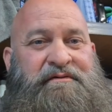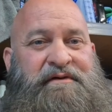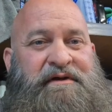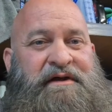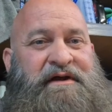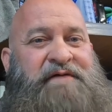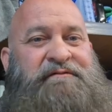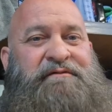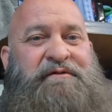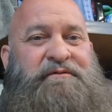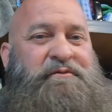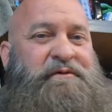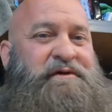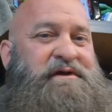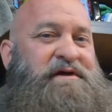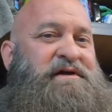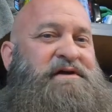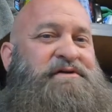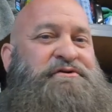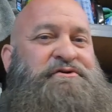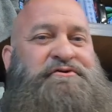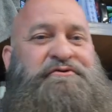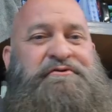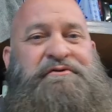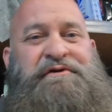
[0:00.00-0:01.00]
Even within a
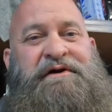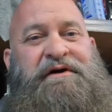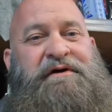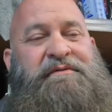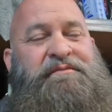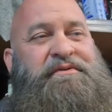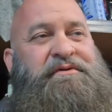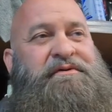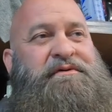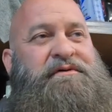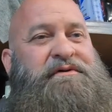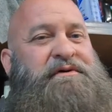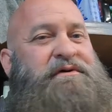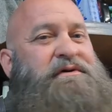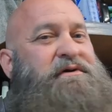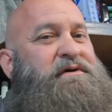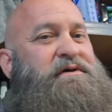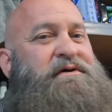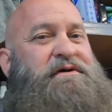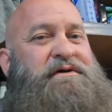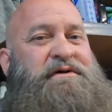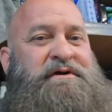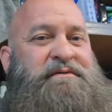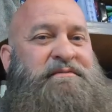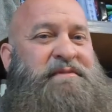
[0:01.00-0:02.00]
trip,
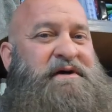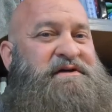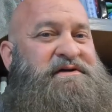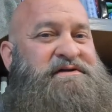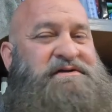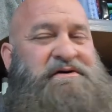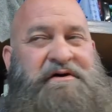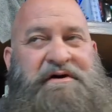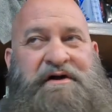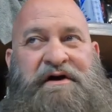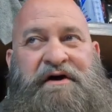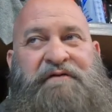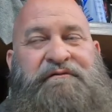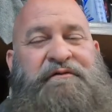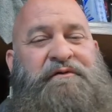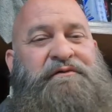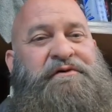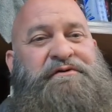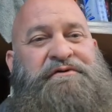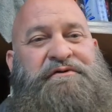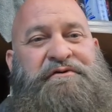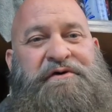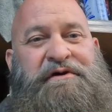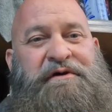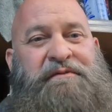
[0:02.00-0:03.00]
you may start off on the
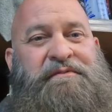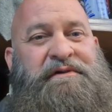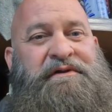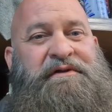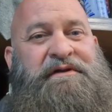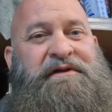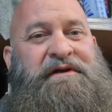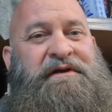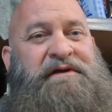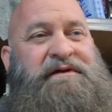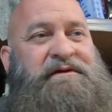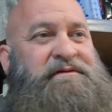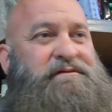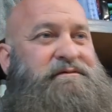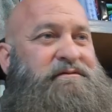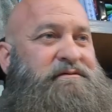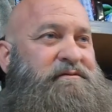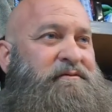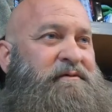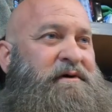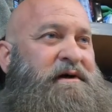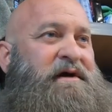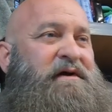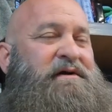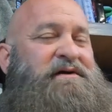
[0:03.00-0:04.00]
trip and think,
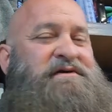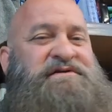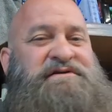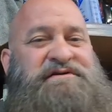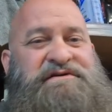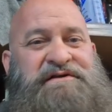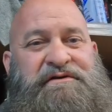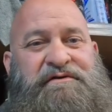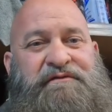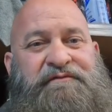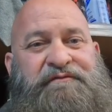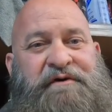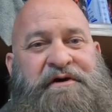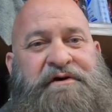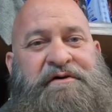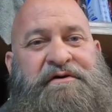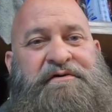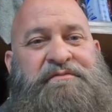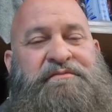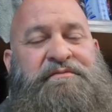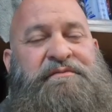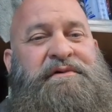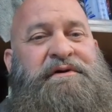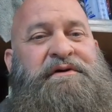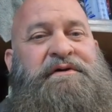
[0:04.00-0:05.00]
wow, this is a little
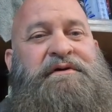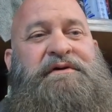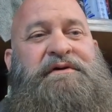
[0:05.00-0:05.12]
firm.